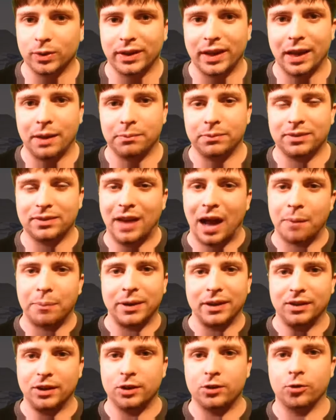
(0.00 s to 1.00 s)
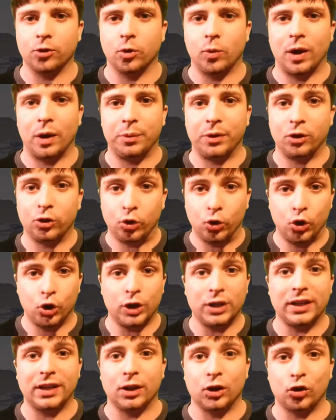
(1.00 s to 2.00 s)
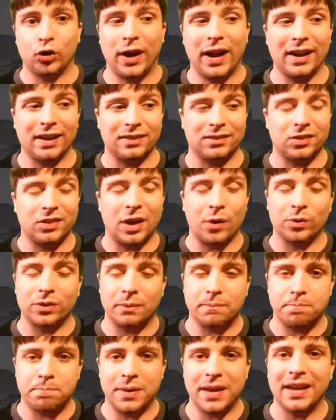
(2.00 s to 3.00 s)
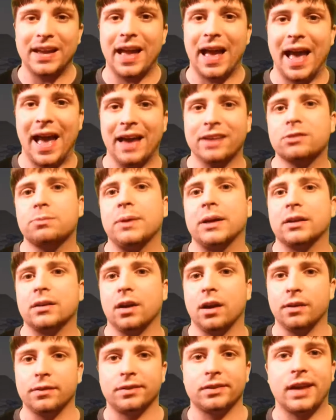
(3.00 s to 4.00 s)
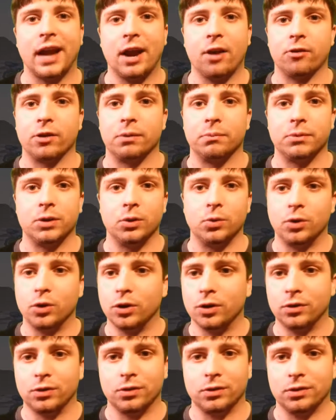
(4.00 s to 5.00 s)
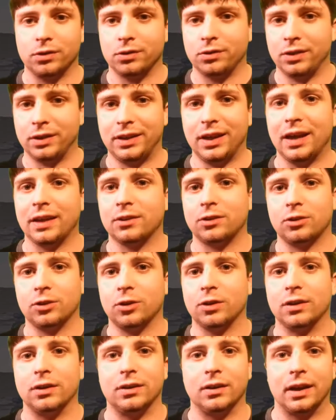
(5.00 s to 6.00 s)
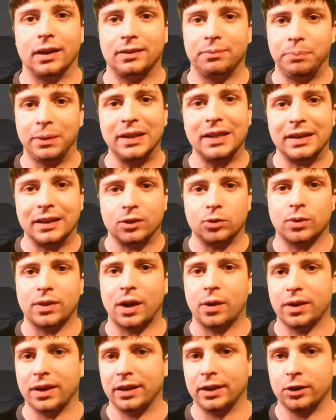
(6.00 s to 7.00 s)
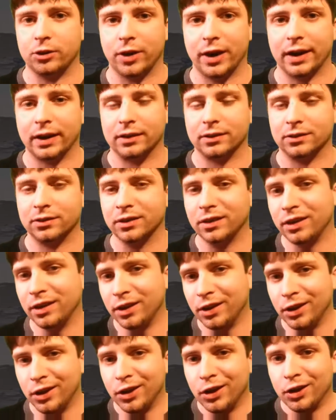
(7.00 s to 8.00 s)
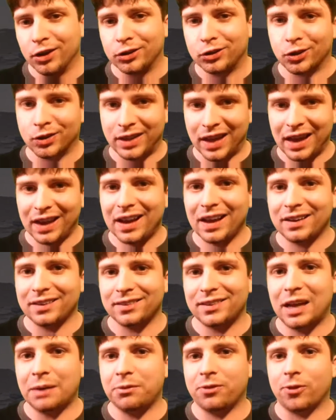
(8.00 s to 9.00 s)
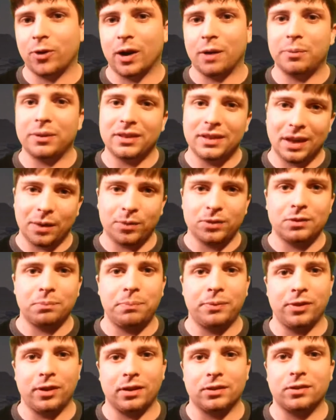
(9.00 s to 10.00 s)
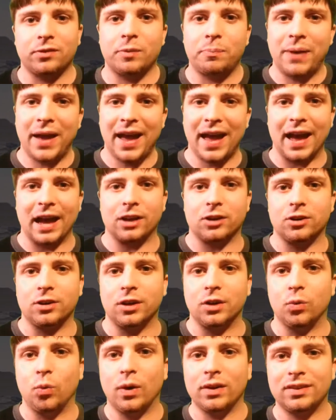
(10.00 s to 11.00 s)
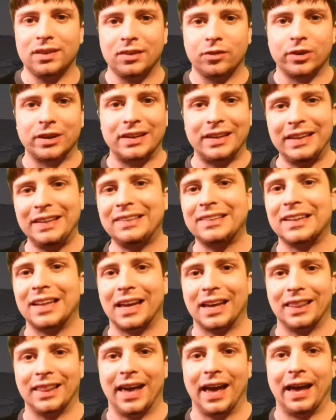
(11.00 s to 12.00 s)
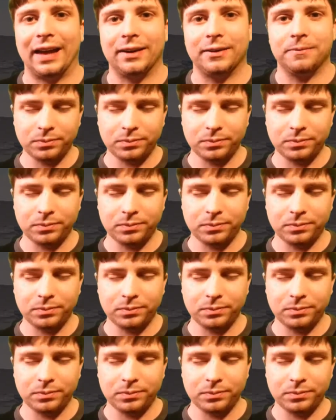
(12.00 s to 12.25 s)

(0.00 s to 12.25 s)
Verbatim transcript: a game-stopping glitch for a while because you couldn't kill dragons, and that was a big aspect of Skyrim. You couldn't get certain abilities without killing dragons. So that kind of stopped for a while, but that was because of a patch. It wasn't released like that.